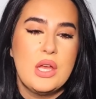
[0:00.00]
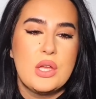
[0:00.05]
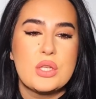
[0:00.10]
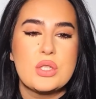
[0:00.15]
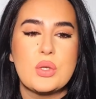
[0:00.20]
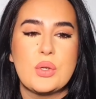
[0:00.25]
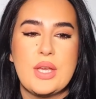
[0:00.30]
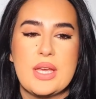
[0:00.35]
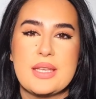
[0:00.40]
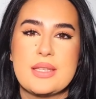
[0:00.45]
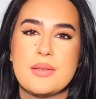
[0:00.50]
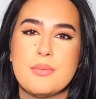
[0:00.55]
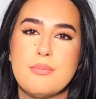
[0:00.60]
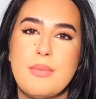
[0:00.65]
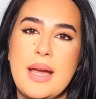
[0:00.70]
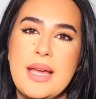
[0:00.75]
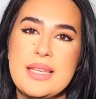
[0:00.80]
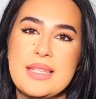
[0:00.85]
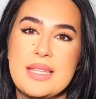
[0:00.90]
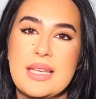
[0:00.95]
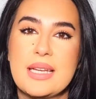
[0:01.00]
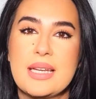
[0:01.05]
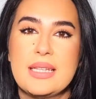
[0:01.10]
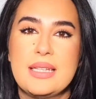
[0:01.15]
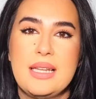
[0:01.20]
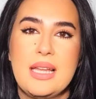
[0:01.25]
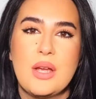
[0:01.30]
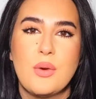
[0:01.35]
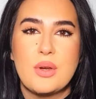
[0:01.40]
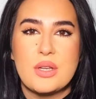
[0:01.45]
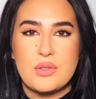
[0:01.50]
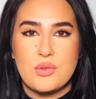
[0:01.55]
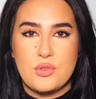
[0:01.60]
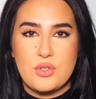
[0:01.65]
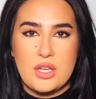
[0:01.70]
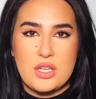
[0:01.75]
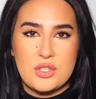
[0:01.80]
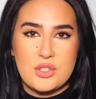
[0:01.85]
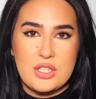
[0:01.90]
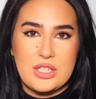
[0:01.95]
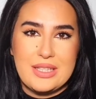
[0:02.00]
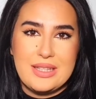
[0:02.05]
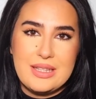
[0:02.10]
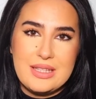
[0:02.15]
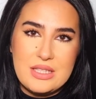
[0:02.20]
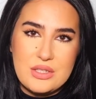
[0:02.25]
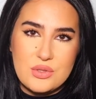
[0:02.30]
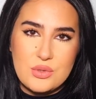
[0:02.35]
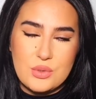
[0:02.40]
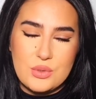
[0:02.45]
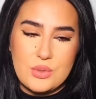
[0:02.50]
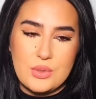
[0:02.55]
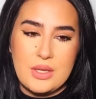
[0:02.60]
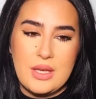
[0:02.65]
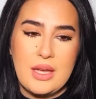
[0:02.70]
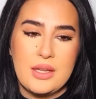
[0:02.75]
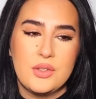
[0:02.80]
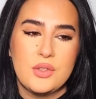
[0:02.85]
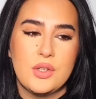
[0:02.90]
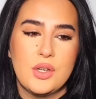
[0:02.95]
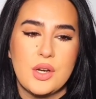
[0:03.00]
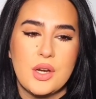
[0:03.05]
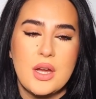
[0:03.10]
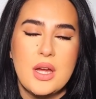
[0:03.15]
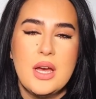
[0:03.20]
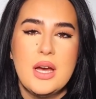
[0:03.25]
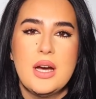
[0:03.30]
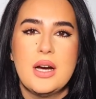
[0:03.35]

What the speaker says: So yes, my second layering suggestion, these 2 together.